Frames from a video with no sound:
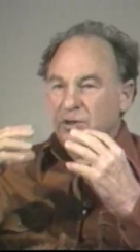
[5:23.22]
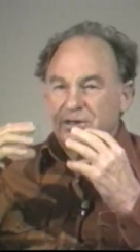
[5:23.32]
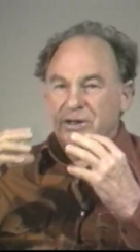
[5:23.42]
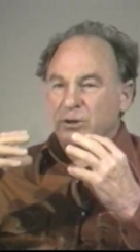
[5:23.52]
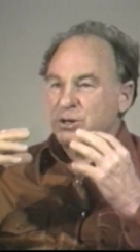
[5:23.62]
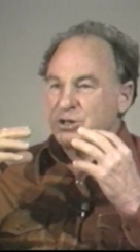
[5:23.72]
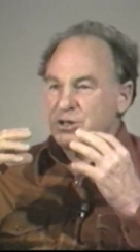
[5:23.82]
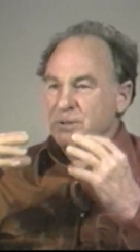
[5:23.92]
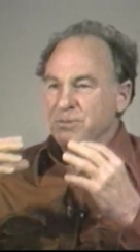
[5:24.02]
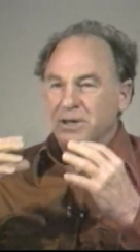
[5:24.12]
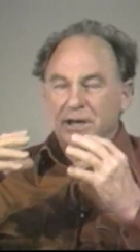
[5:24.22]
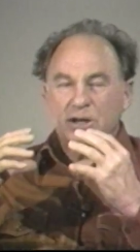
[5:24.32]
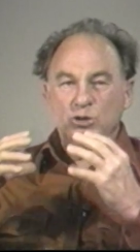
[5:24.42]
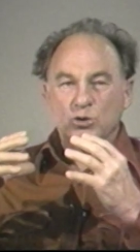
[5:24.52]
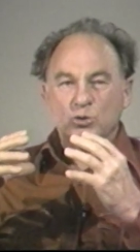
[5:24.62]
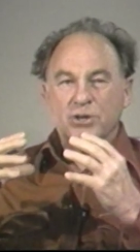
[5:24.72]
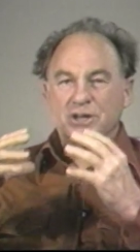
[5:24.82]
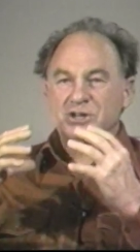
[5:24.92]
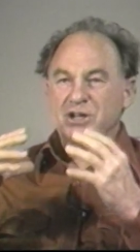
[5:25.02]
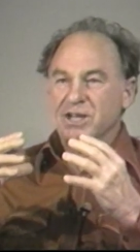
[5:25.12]
there is something in you
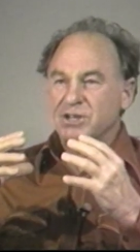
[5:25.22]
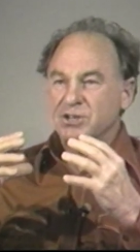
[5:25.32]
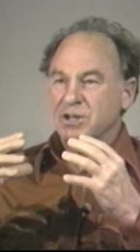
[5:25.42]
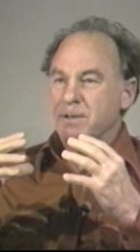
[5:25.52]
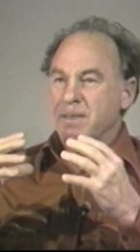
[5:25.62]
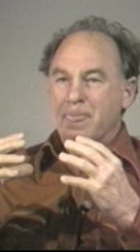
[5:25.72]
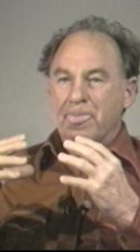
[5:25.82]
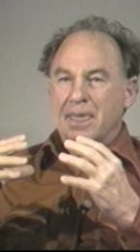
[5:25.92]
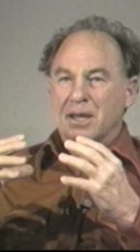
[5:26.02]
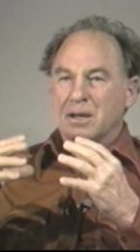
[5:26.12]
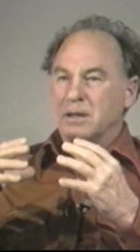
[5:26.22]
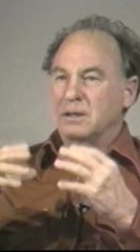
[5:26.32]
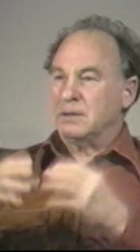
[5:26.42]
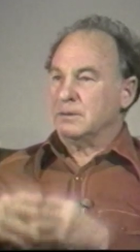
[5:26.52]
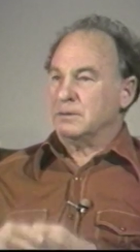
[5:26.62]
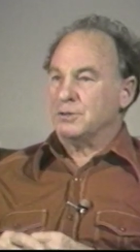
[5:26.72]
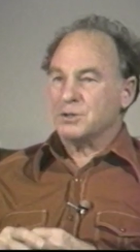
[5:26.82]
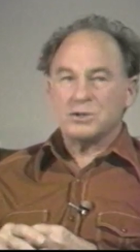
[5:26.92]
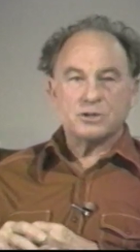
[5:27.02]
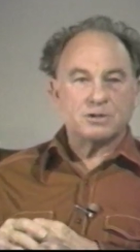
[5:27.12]
that says,
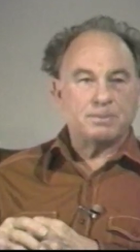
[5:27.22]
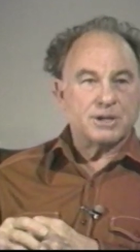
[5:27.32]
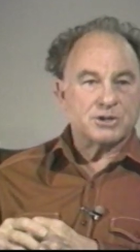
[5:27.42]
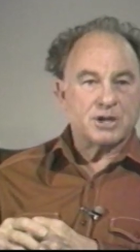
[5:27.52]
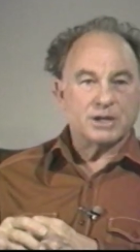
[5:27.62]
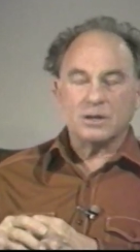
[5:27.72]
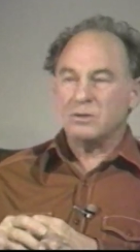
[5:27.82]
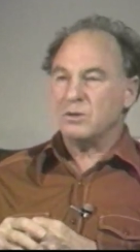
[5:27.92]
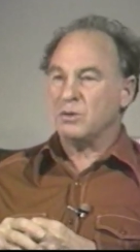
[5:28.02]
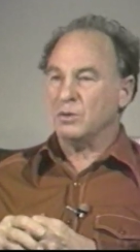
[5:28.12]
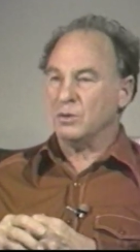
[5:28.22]
This is the best I can do.